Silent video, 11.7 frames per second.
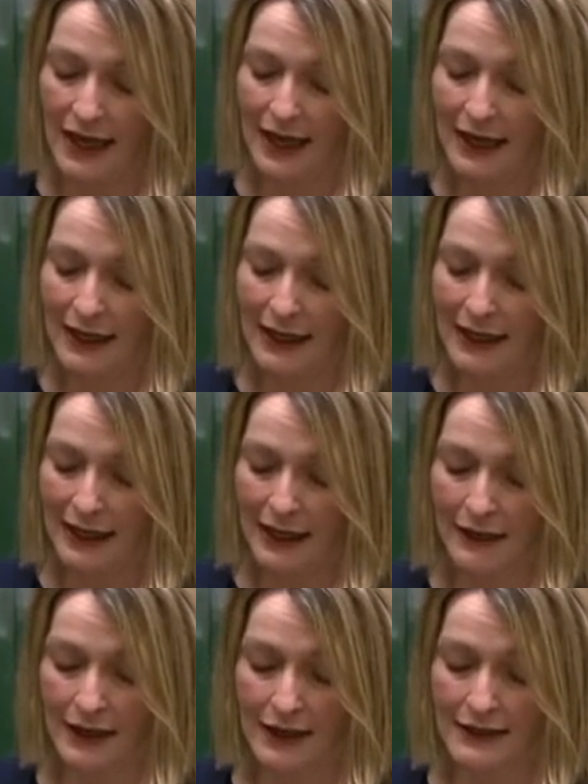
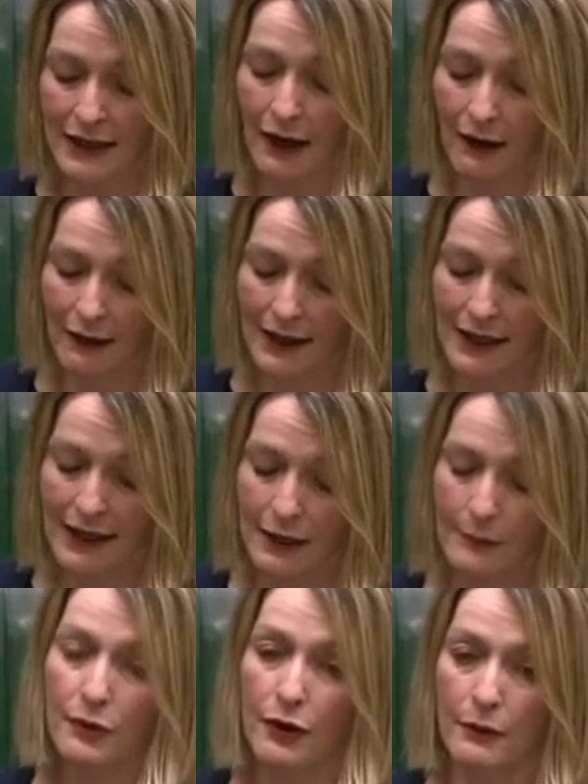Clearly, that is highly
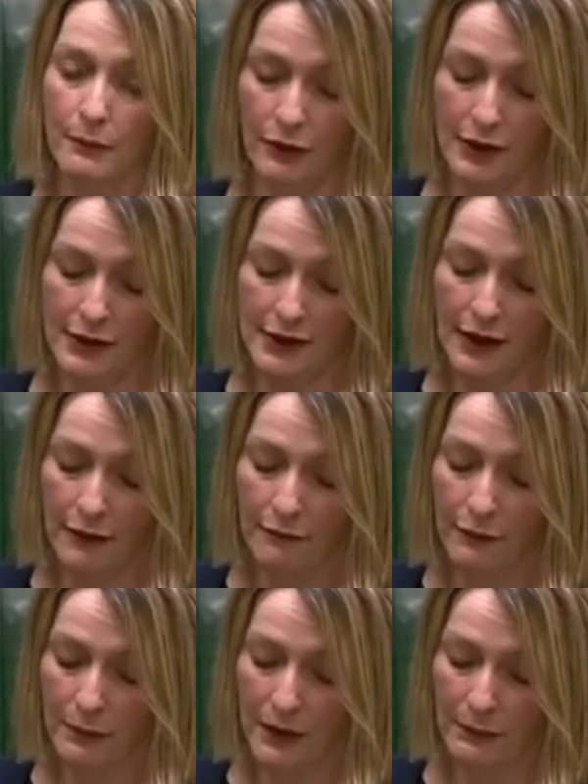inappropriate
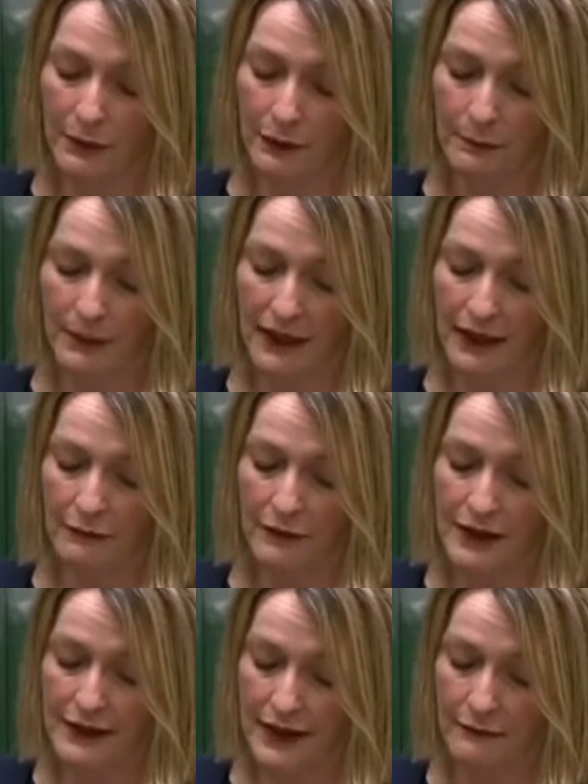for people who have been given
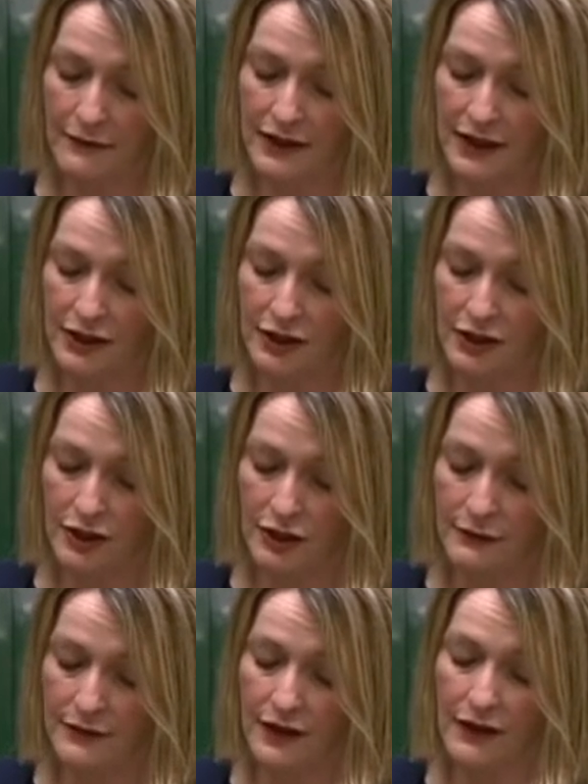the devastating
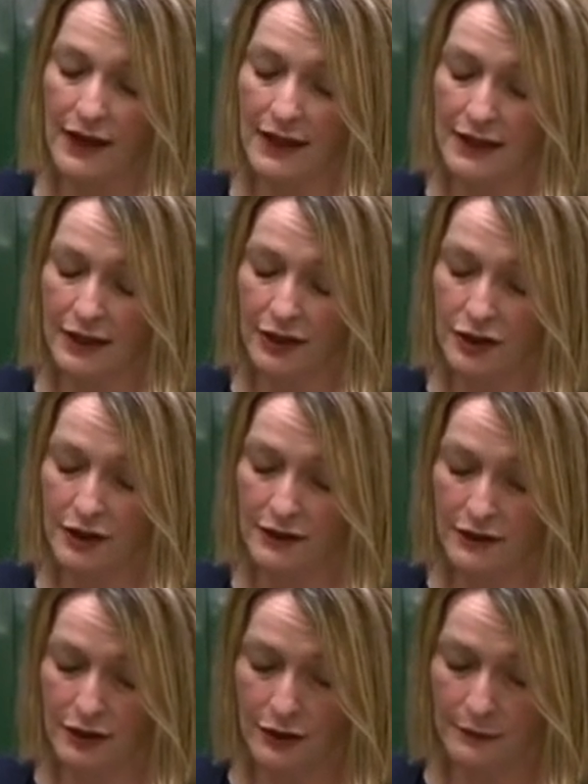news that their condition
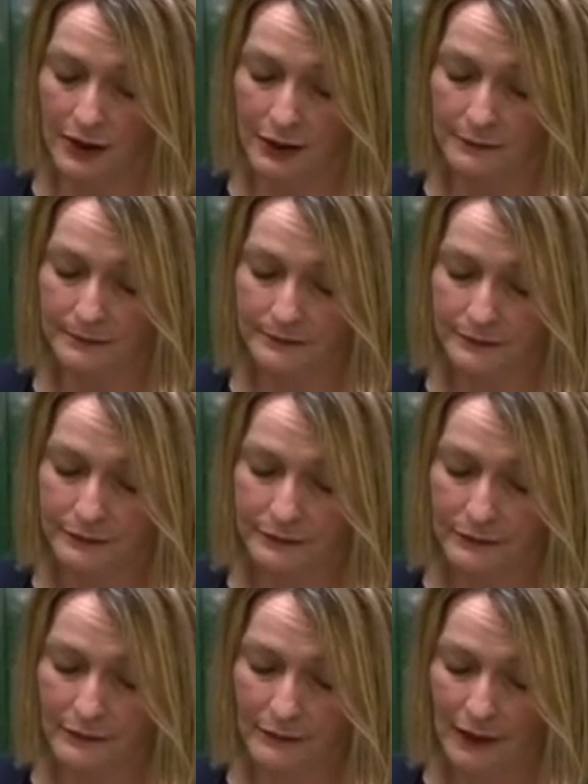is terminal.
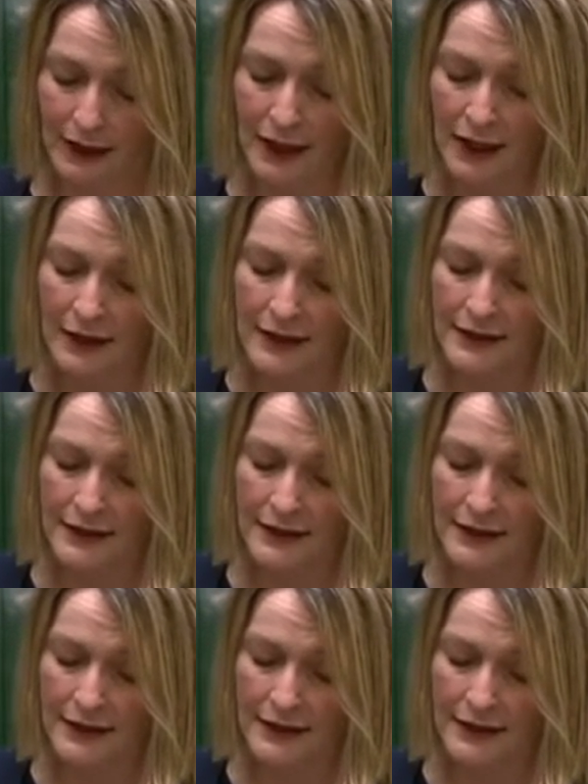The